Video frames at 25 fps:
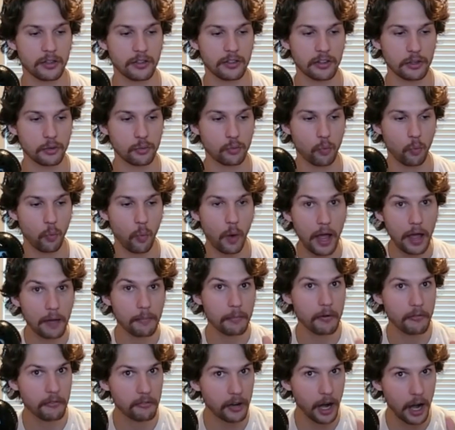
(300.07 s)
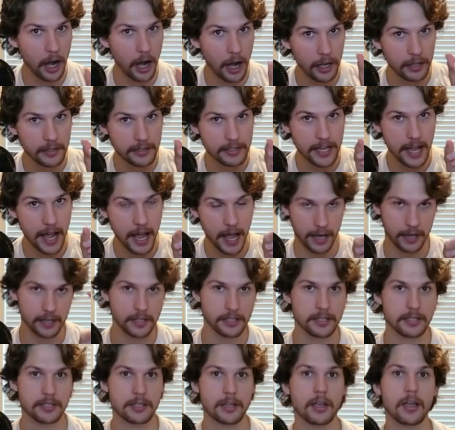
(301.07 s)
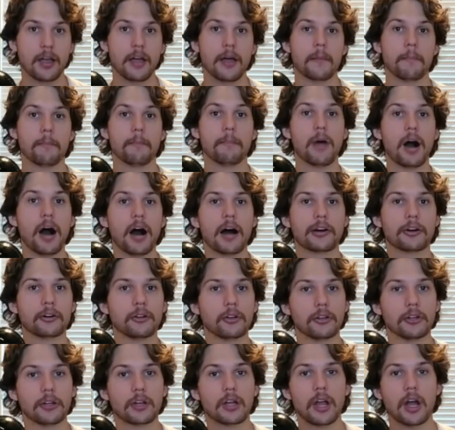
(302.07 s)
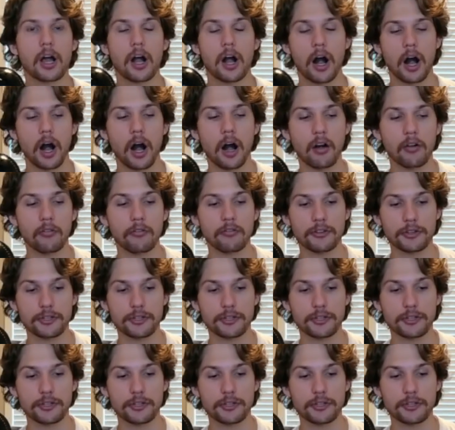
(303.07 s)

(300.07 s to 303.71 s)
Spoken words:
the web of contacts model of